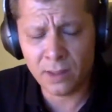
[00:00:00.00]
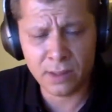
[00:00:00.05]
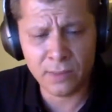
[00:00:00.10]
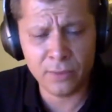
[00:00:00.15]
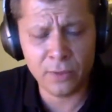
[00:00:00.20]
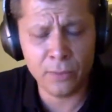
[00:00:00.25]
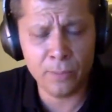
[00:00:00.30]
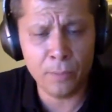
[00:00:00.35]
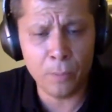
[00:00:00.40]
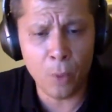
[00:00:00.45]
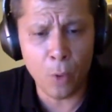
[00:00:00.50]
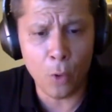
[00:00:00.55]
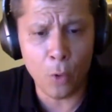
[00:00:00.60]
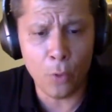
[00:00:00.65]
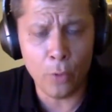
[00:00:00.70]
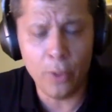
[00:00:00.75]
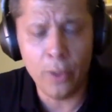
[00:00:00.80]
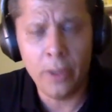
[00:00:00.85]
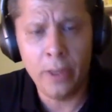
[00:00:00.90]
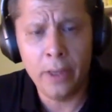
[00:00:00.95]
And it's even
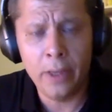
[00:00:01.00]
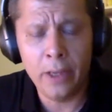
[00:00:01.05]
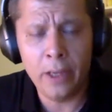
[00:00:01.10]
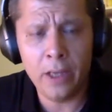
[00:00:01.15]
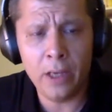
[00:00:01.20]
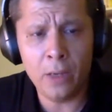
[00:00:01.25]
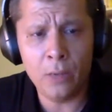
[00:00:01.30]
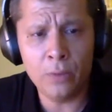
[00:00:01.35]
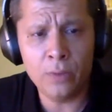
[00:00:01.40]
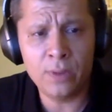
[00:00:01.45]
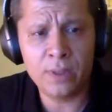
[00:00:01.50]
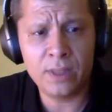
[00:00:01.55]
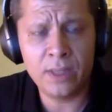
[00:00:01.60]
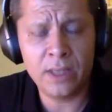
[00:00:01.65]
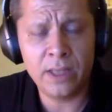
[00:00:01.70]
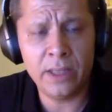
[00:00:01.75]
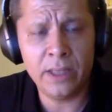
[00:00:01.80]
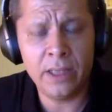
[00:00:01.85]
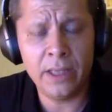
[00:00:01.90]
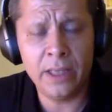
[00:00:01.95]
more, I would
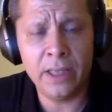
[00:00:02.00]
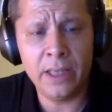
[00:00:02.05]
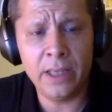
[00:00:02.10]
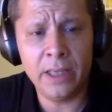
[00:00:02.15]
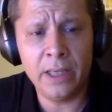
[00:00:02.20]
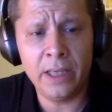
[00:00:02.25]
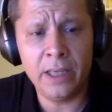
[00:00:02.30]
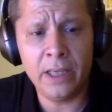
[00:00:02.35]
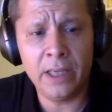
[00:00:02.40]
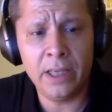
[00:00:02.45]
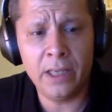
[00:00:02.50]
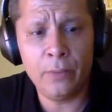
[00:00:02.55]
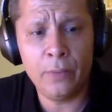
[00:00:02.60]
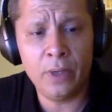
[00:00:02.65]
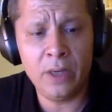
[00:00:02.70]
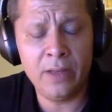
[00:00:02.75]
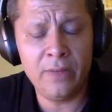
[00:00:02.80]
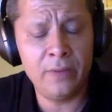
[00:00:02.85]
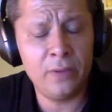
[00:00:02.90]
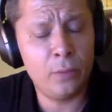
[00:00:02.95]
say,
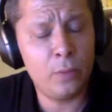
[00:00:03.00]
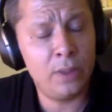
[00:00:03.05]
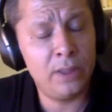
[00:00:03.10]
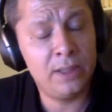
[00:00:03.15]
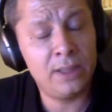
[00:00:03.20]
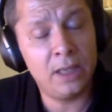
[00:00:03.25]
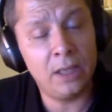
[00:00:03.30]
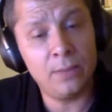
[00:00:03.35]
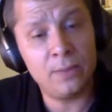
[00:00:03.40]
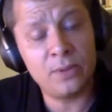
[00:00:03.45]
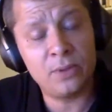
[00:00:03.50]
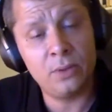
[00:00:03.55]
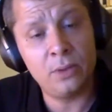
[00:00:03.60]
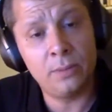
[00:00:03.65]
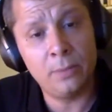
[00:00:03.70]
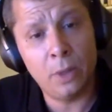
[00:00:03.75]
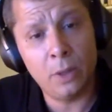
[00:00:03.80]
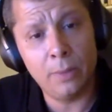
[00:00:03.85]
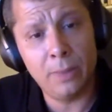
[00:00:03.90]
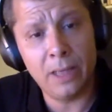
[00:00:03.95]
relevant when it comes to the
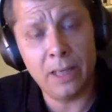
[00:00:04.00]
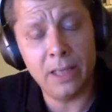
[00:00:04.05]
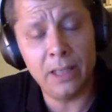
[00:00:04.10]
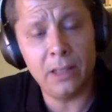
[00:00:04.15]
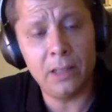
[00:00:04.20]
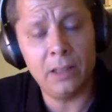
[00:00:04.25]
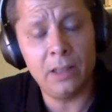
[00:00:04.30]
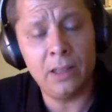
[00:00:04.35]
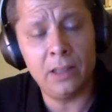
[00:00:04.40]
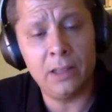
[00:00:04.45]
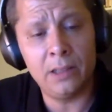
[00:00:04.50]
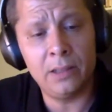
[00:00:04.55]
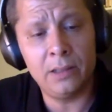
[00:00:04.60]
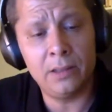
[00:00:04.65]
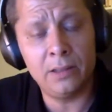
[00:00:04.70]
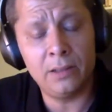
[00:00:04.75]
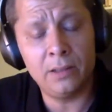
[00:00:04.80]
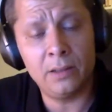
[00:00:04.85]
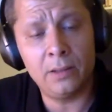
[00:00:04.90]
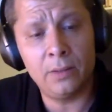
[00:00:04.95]
mobile.
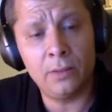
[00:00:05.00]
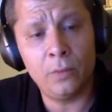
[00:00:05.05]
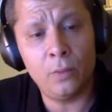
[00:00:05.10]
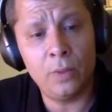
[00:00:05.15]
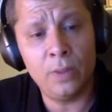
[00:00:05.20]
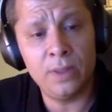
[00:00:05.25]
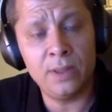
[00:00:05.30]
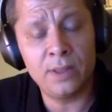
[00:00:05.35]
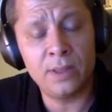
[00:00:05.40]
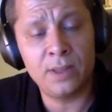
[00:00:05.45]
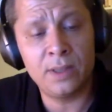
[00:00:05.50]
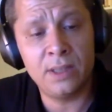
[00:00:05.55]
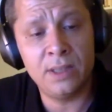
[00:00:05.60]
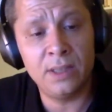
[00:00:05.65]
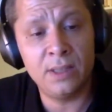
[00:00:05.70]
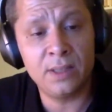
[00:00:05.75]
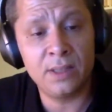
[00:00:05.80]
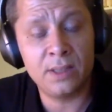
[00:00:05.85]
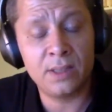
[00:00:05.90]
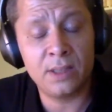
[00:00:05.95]
And with
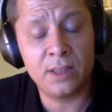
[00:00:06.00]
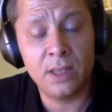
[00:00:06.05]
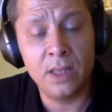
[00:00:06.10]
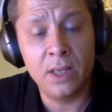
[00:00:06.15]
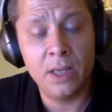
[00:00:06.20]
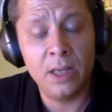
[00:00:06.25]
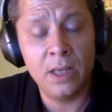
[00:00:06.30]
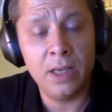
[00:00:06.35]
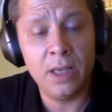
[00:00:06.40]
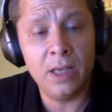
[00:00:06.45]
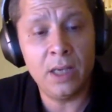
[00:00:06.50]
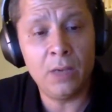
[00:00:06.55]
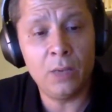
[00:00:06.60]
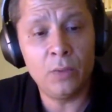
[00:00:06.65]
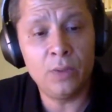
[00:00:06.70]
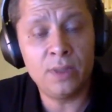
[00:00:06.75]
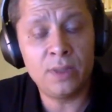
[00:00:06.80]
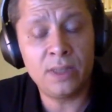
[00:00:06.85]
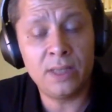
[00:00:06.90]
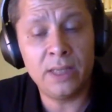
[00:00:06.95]
this, I
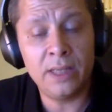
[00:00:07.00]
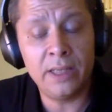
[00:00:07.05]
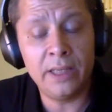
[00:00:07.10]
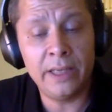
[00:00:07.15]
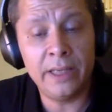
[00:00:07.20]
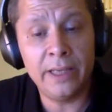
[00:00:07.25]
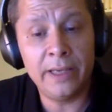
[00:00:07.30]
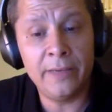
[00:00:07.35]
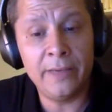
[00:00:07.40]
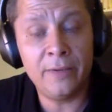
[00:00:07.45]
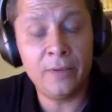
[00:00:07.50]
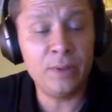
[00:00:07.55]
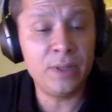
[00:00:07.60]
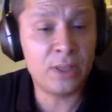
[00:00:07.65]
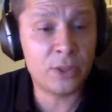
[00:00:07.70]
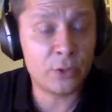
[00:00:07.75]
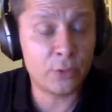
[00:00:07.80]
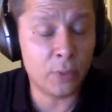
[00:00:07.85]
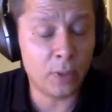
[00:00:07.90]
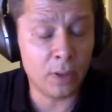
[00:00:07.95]
would say, a very
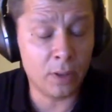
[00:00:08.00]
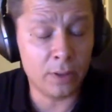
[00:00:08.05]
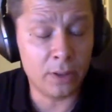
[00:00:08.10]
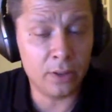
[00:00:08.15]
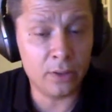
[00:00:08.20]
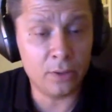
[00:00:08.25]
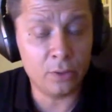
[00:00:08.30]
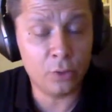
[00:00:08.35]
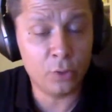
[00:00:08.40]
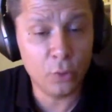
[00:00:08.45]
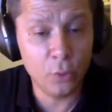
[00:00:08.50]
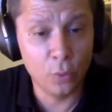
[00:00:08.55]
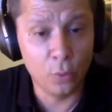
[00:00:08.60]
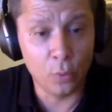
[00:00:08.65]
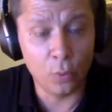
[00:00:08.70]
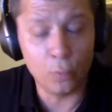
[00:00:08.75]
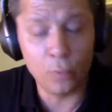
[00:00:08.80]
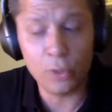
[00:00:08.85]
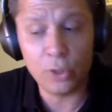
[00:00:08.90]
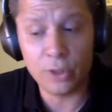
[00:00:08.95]
strong,
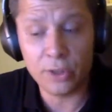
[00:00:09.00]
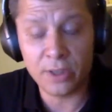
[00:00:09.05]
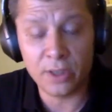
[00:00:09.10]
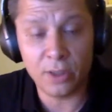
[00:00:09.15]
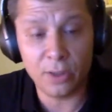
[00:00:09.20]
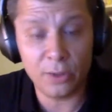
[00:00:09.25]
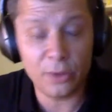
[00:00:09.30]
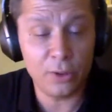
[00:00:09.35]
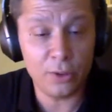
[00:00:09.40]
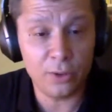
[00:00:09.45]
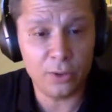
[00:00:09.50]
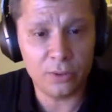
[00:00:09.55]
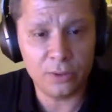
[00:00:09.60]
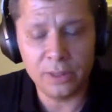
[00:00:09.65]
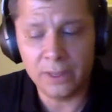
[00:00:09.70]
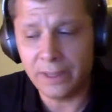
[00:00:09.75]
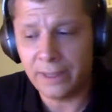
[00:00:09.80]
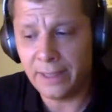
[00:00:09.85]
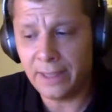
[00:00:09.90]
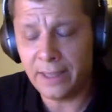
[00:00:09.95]
tool, which is called,
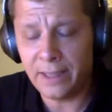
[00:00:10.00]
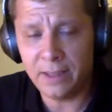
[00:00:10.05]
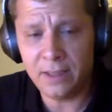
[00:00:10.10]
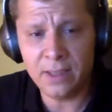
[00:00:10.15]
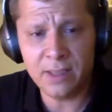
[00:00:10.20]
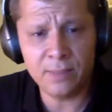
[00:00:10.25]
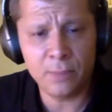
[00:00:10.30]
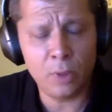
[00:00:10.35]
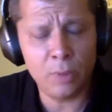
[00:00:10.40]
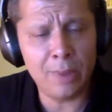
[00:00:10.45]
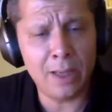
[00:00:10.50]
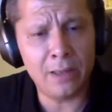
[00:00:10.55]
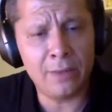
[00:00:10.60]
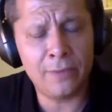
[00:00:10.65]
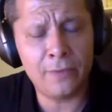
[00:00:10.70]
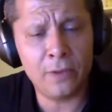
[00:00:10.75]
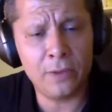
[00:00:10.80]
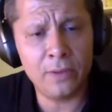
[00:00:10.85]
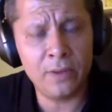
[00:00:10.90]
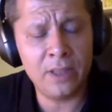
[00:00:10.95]
this mobile
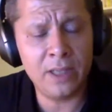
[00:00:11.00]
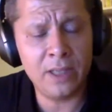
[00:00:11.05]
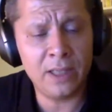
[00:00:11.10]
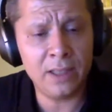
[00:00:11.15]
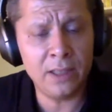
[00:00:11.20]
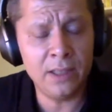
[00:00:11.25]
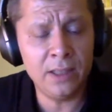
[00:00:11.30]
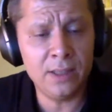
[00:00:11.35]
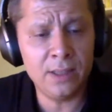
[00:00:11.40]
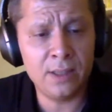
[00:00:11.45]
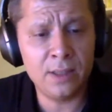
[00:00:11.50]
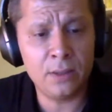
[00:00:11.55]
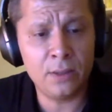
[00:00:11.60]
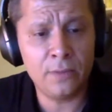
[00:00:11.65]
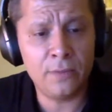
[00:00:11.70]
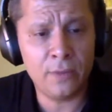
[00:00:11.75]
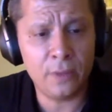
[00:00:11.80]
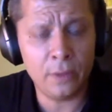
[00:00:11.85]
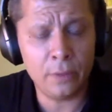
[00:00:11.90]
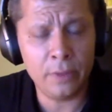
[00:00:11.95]
phone that is,
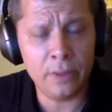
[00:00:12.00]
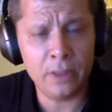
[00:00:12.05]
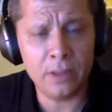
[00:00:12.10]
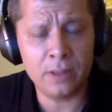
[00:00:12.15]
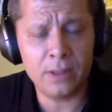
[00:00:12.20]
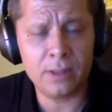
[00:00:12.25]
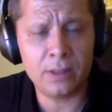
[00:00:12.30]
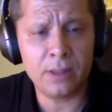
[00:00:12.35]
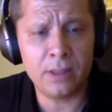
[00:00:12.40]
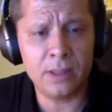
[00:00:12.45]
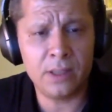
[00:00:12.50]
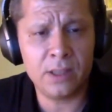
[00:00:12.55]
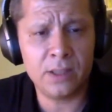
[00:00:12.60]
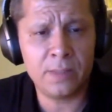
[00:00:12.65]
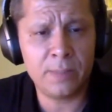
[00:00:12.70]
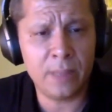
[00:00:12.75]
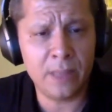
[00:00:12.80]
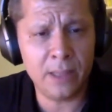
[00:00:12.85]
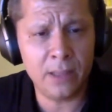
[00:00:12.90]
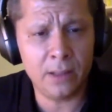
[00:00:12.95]
following us and
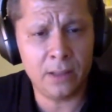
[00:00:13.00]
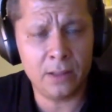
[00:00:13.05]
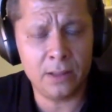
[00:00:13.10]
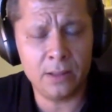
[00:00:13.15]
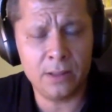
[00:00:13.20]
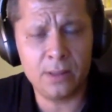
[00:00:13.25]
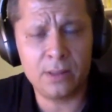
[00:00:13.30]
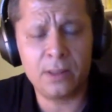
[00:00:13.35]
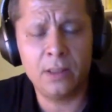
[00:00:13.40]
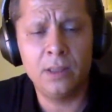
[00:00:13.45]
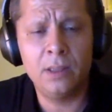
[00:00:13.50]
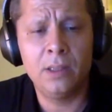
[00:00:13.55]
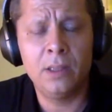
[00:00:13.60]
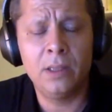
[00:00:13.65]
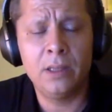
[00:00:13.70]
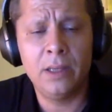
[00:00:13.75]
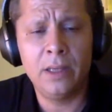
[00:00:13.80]
spying on us